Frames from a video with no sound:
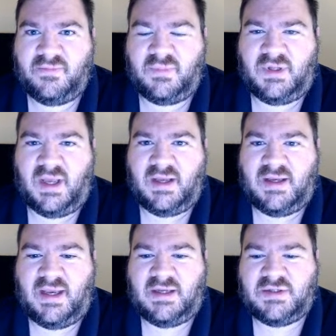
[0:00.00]
Okay,
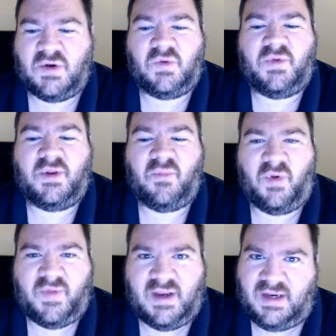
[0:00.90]
he told them
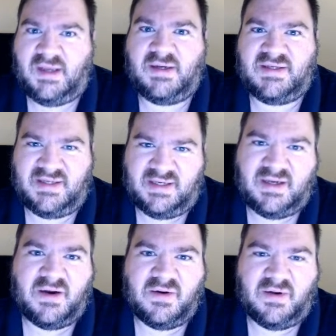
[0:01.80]
what they needed to
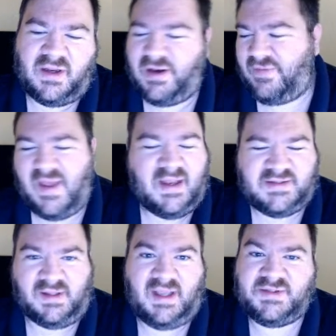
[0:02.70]
hear, and
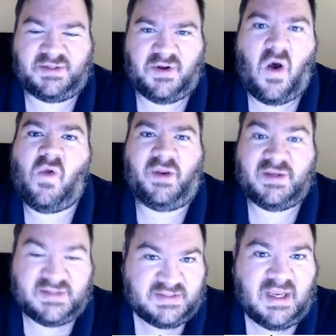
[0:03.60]
that's a lesson all in
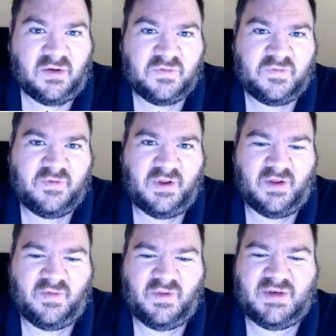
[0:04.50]
itself.
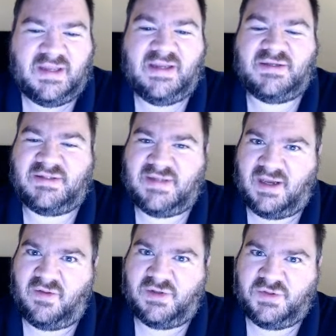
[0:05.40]
The need to
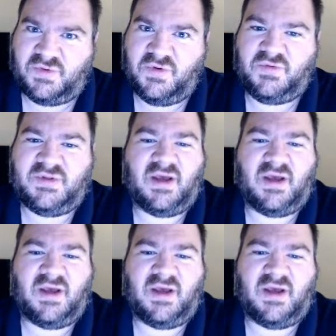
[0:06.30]
tell the truth,